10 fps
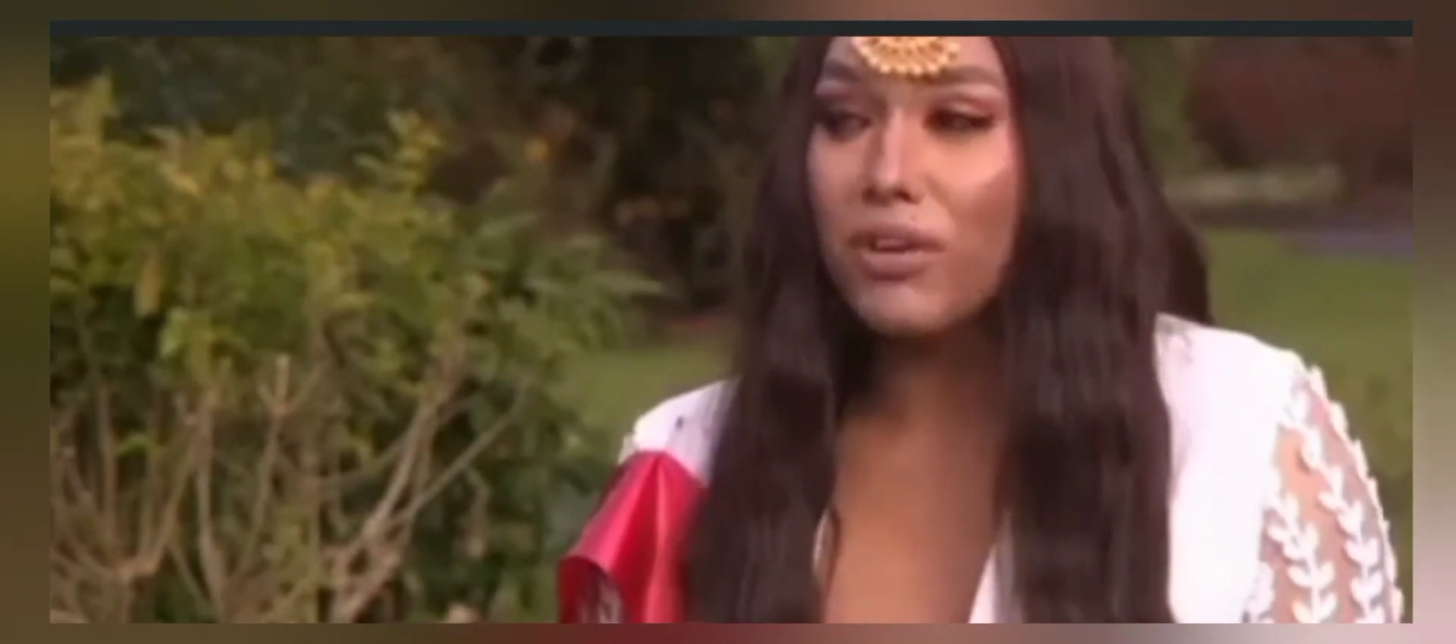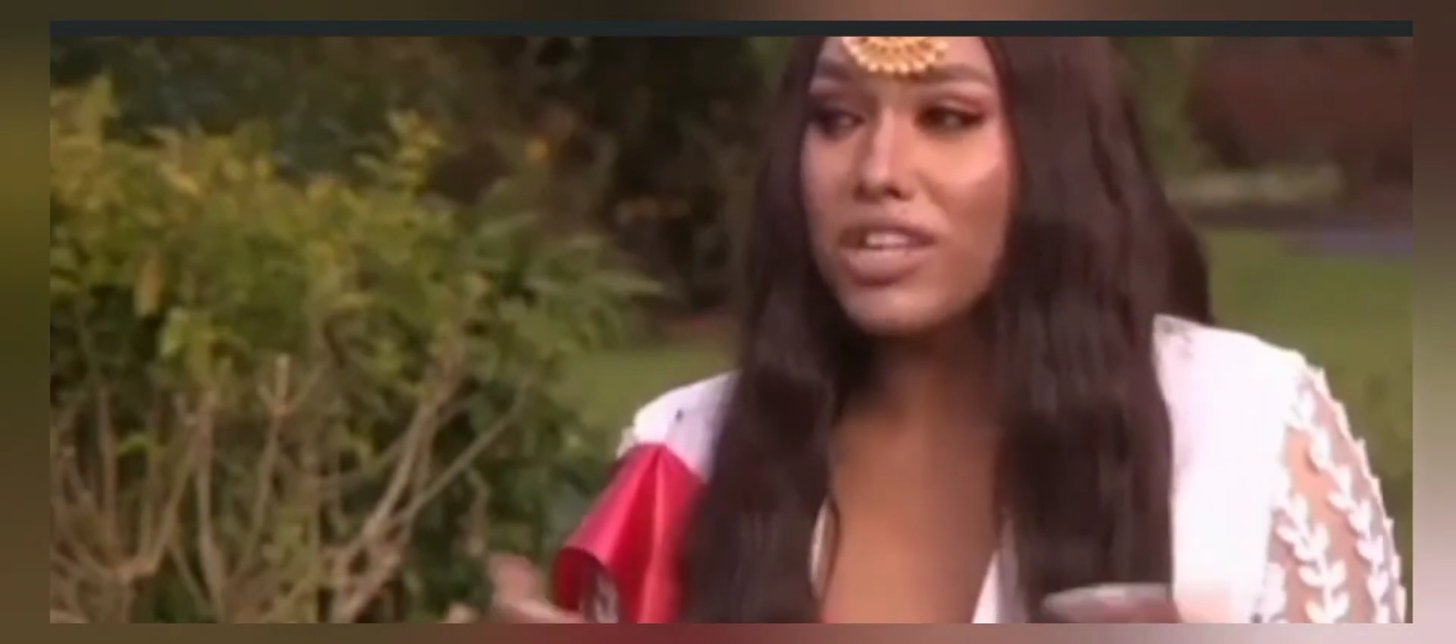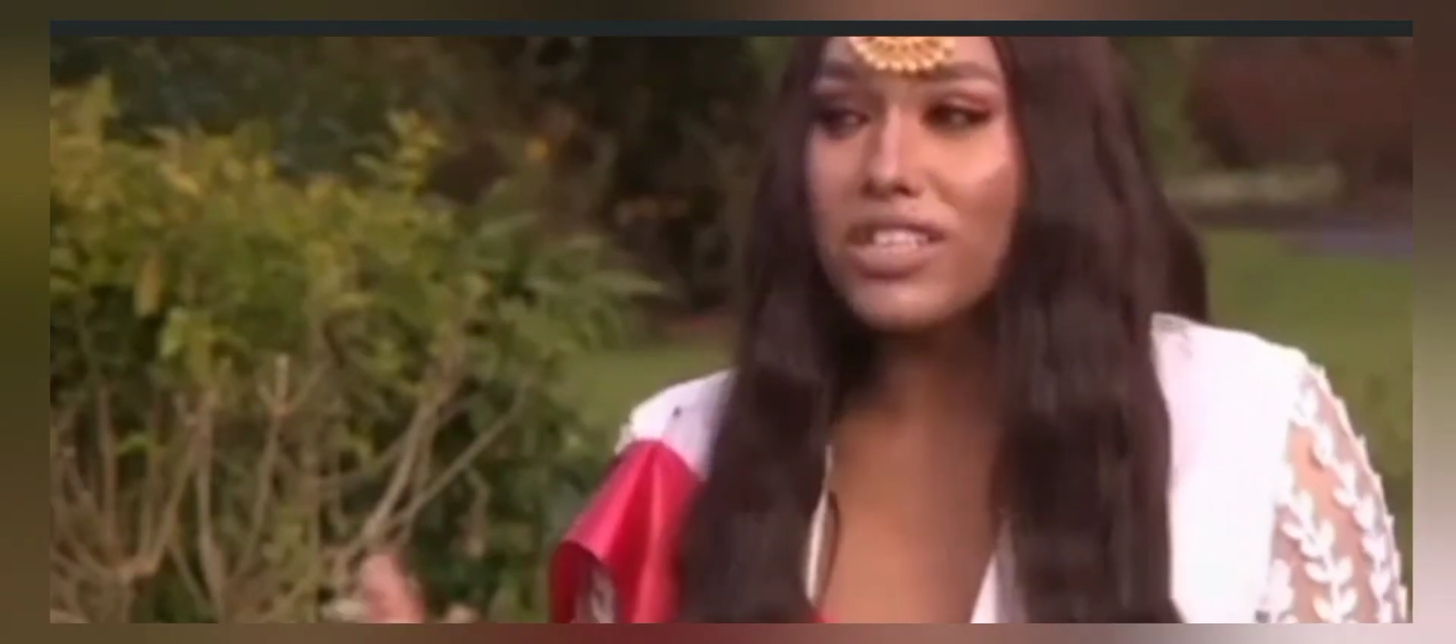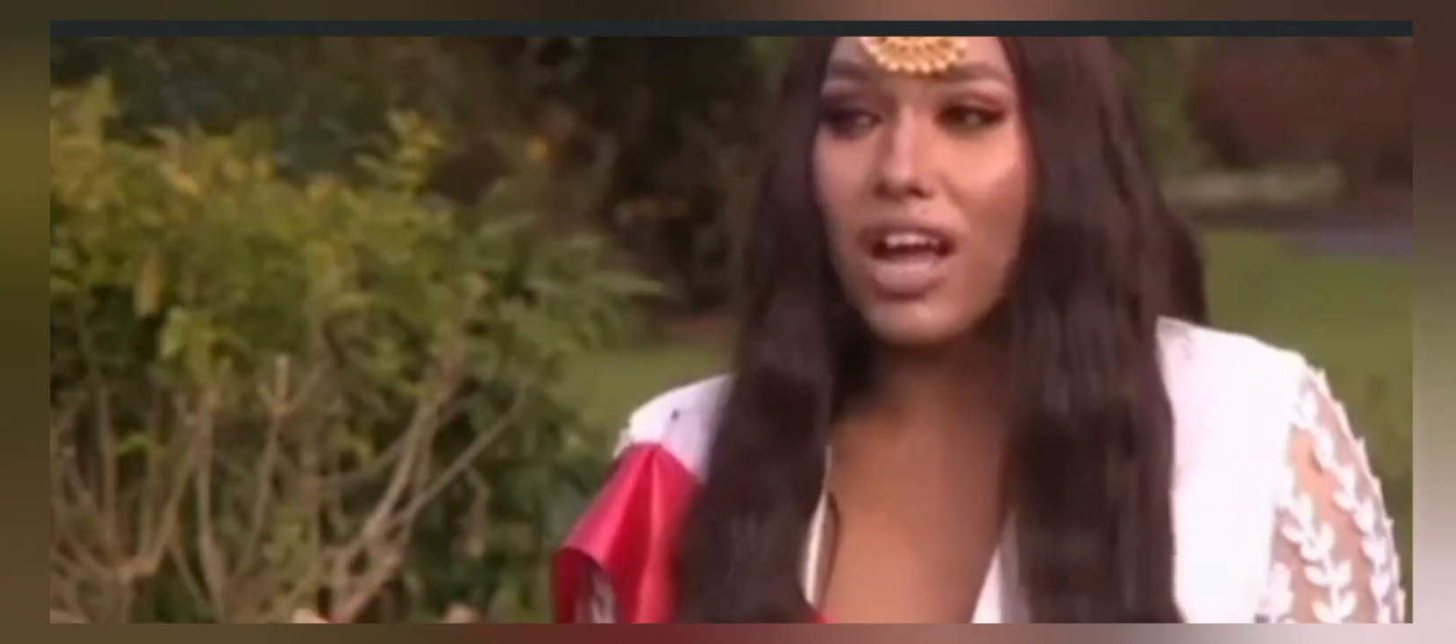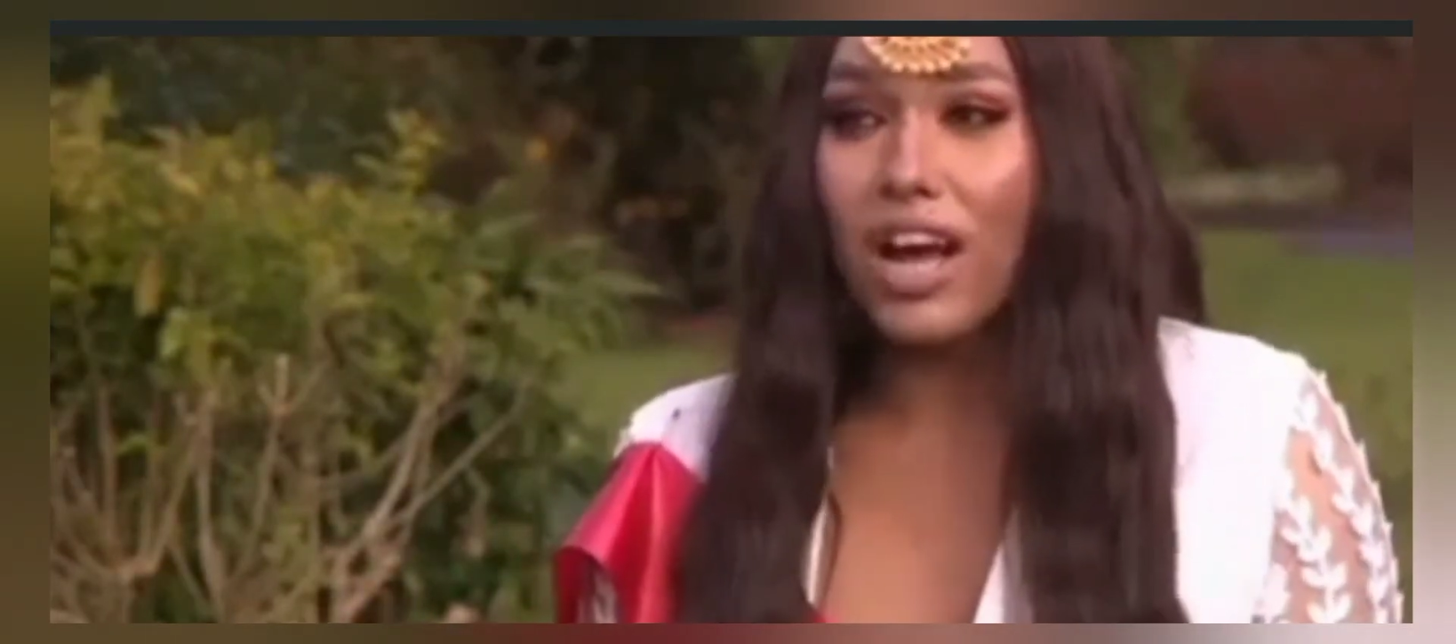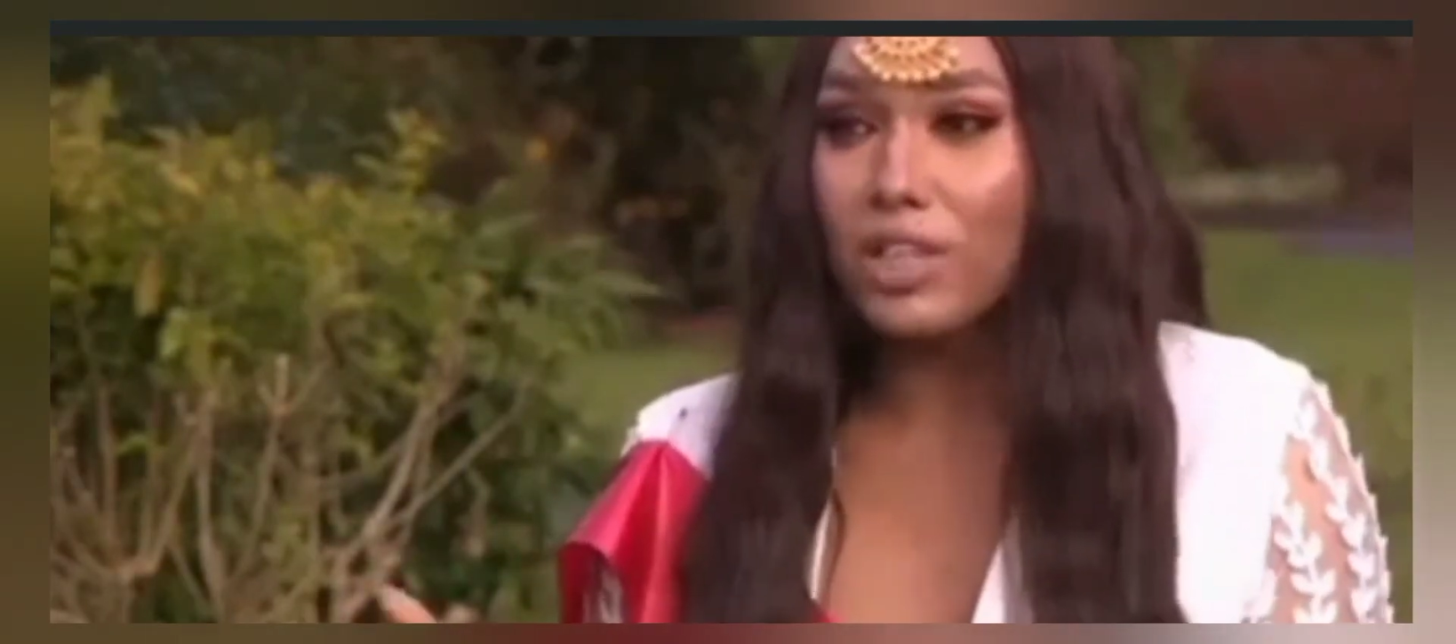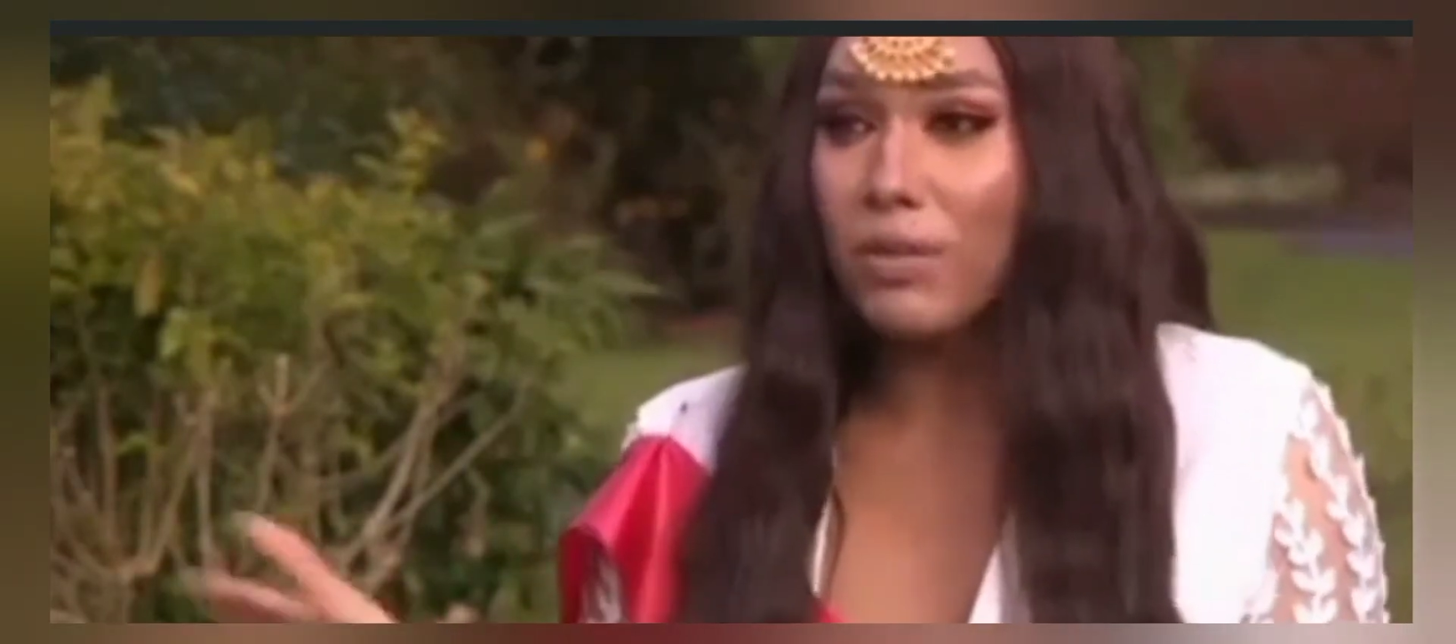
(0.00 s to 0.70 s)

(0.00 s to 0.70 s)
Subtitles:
but it's not because